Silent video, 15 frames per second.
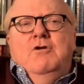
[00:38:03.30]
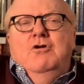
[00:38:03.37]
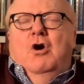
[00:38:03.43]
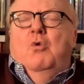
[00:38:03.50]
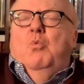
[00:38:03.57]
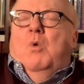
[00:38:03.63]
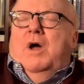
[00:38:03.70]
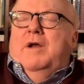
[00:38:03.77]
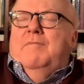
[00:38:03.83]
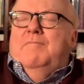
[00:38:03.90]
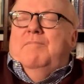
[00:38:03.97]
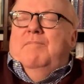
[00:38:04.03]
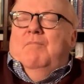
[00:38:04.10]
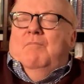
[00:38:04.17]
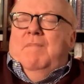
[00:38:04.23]
no
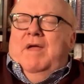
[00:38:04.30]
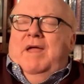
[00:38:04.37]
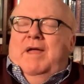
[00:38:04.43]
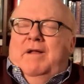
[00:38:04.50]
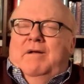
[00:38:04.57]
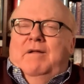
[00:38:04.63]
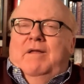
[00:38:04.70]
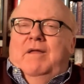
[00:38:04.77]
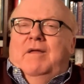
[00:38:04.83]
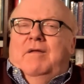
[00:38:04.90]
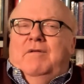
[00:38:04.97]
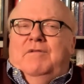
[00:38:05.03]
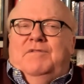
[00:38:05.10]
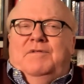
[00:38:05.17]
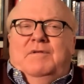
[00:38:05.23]
one man
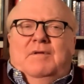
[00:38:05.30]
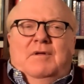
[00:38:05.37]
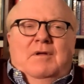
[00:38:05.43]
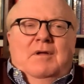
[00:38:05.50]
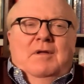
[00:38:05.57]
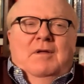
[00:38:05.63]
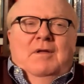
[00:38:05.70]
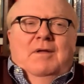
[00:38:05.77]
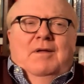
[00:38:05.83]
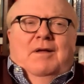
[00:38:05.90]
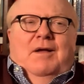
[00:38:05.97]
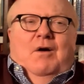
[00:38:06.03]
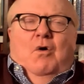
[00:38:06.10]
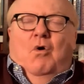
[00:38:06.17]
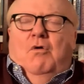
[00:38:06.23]
is
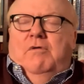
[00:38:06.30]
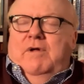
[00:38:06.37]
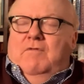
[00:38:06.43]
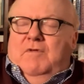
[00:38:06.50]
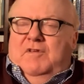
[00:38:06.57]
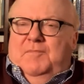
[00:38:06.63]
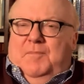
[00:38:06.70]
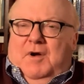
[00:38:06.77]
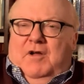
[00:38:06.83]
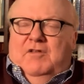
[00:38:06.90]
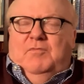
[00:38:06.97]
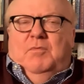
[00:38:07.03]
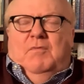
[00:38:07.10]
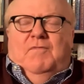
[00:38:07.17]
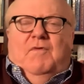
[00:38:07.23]
uh, wholly
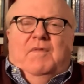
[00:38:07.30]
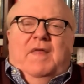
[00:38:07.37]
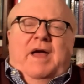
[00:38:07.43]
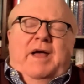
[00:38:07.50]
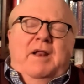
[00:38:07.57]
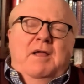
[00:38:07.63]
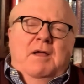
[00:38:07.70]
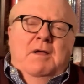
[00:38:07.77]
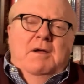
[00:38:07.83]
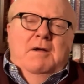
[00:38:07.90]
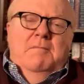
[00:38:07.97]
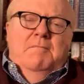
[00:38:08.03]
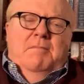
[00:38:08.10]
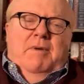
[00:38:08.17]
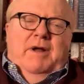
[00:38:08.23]
responsible for that.
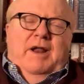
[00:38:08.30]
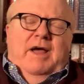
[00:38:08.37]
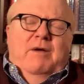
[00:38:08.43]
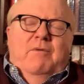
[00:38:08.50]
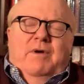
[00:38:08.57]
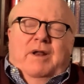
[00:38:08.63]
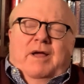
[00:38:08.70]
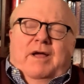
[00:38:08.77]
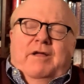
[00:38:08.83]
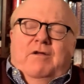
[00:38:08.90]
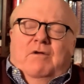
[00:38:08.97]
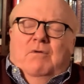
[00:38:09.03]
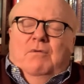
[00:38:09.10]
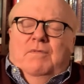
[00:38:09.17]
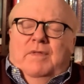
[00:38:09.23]
But I would
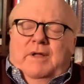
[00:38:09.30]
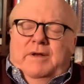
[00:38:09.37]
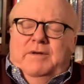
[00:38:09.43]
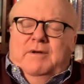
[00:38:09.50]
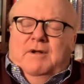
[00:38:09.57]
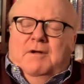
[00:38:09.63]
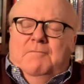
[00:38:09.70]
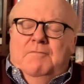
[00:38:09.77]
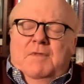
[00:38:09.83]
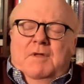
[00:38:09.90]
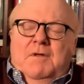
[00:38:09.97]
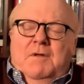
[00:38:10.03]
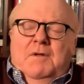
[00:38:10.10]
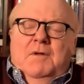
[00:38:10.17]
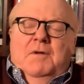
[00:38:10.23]
argue that, um,
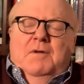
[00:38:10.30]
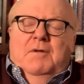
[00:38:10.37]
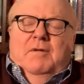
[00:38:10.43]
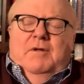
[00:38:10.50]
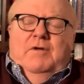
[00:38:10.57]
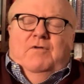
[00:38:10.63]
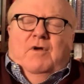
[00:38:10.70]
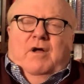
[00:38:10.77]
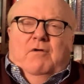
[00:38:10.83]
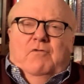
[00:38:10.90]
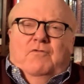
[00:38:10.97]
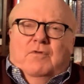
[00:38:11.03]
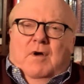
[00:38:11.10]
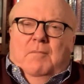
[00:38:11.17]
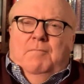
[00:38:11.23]
that
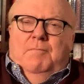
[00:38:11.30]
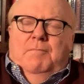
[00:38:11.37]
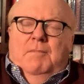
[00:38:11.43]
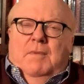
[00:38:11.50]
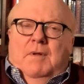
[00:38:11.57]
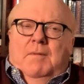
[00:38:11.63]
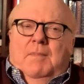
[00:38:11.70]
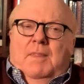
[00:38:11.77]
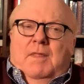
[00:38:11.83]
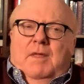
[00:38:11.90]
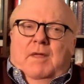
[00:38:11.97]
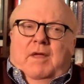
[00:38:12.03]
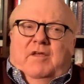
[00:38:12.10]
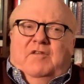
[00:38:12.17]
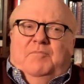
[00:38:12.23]
Donald Trump
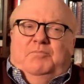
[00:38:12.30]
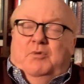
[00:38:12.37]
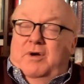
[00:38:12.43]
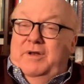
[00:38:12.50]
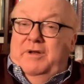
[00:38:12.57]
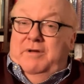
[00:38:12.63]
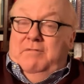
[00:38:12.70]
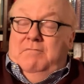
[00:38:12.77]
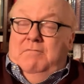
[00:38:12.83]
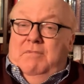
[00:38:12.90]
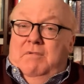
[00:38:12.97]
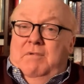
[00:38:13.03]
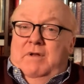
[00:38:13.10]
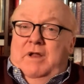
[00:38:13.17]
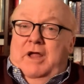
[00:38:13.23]
exploited
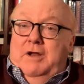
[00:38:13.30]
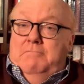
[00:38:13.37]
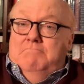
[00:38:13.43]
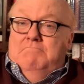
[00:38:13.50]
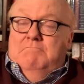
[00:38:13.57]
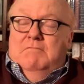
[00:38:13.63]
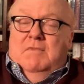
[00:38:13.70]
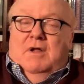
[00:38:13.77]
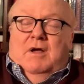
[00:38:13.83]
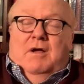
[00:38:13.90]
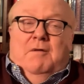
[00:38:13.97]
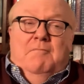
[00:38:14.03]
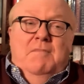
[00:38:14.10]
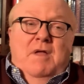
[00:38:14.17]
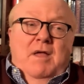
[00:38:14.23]
it,
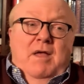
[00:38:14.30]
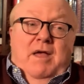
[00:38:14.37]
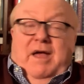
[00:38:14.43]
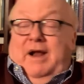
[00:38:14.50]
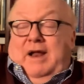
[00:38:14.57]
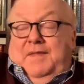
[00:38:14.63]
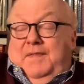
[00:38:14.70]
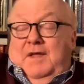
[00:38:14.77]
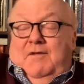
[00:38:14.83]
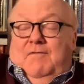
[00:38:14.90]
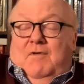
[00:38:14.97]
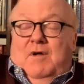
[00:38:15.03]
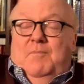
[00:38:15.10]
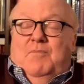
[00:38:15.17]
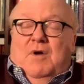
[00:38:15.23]
um, and I think
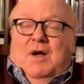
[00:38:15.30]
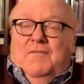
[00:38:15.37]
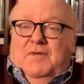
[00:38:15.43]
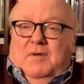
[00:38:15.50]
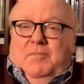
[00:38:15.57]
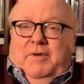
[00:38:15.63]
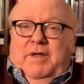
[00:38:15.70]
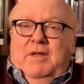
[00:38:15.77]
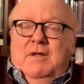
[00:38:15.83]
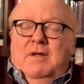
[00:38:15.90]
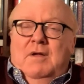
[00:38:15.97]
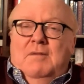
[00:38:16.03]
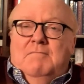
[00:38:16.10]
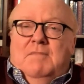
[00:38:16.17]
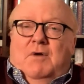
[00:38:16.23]
very profitably
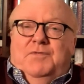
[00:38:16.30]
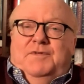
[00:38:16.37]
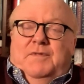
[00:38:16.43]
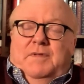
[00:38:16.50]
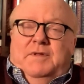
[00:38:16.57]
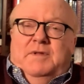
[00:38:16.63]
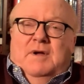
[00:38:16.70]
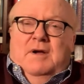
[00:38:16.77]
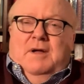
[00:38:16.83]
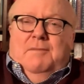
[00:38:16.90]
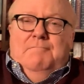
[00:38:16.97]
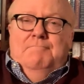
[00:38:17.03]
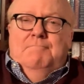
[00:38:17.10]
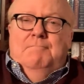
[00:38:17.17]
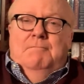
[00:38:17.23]
most of the time.